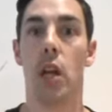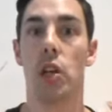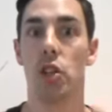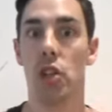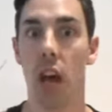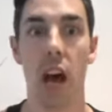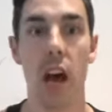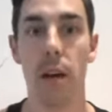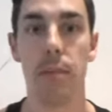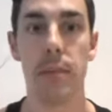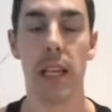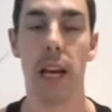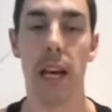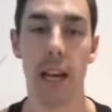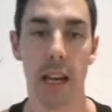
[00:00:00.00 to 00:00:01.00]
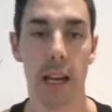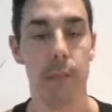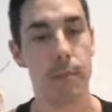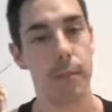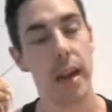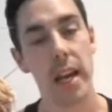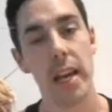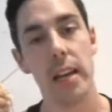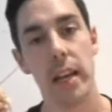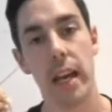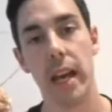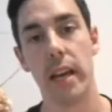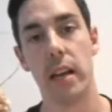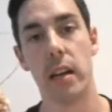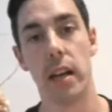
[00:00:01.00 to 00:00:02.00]
terms, it can be
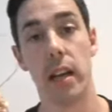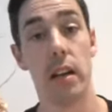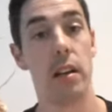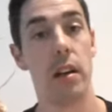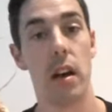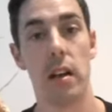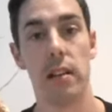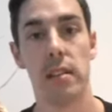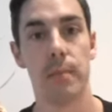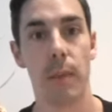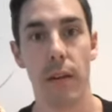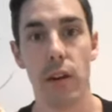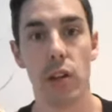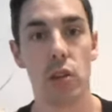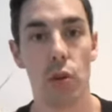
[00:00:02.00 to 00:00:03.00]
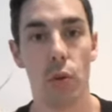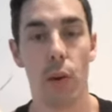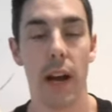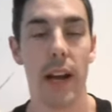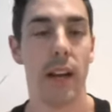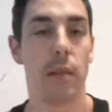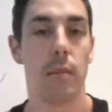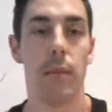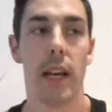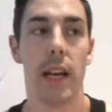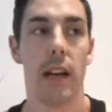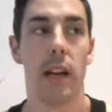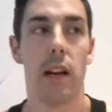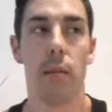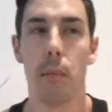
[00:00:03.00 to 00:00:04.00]
in a spiritual way, it can be
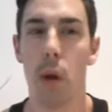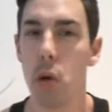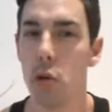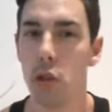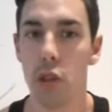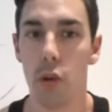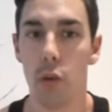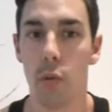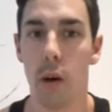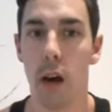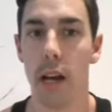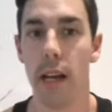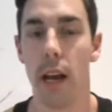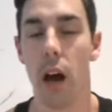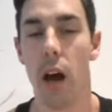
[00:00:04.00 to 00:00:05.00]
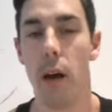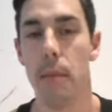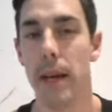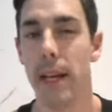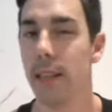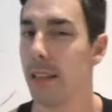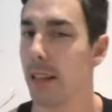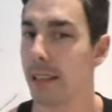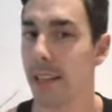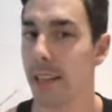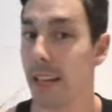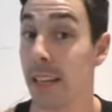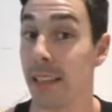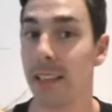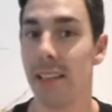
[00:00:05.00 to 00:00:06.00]
in an emotional way, it doesn't
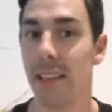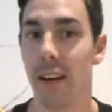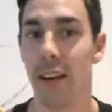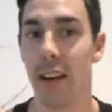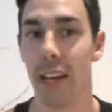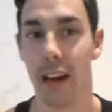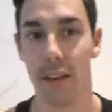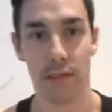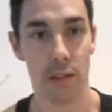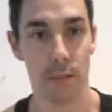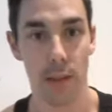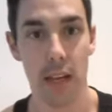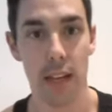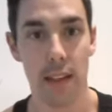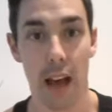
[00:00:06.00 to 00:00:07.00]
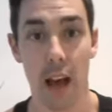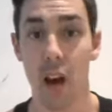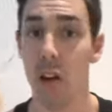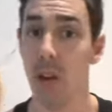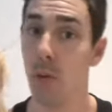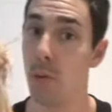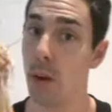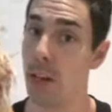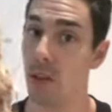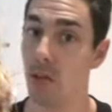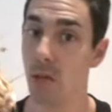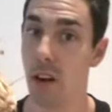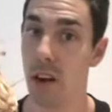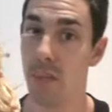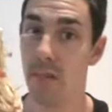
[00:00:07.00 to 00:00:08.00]
necessarily have to be that. On a
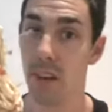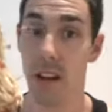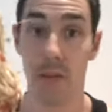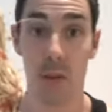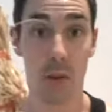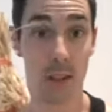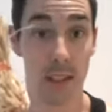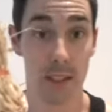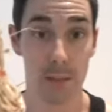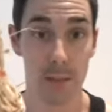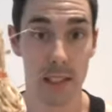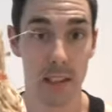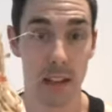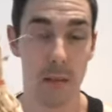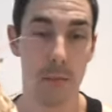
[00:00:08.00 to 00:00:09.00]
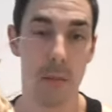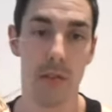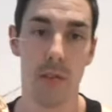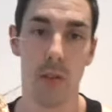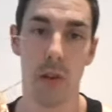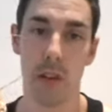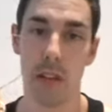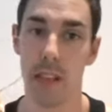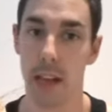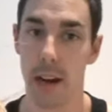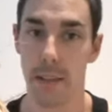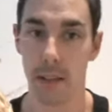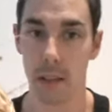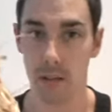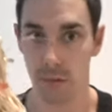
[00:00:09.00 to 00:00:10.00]
witchcraft level, as I was saying before, he
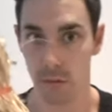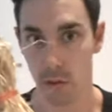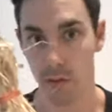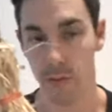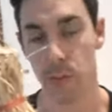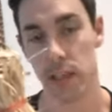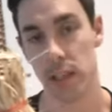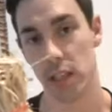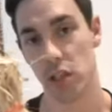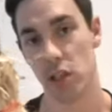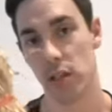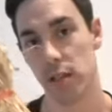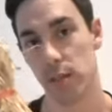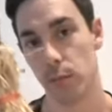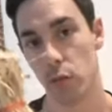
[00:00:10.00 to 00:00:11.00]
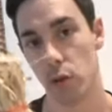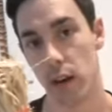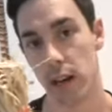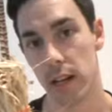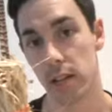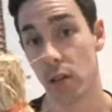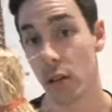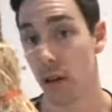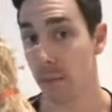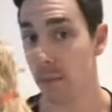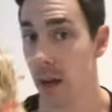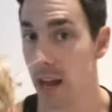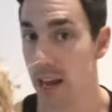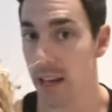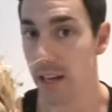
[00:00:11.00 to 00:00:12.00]
carries forth petitions and prayers. On a
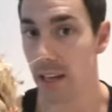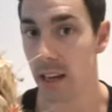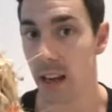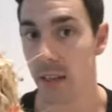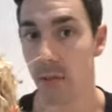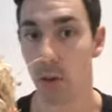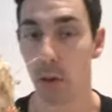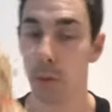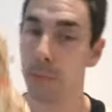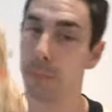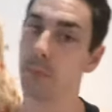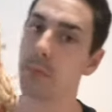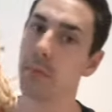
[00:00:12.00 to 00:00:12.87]
pagan level,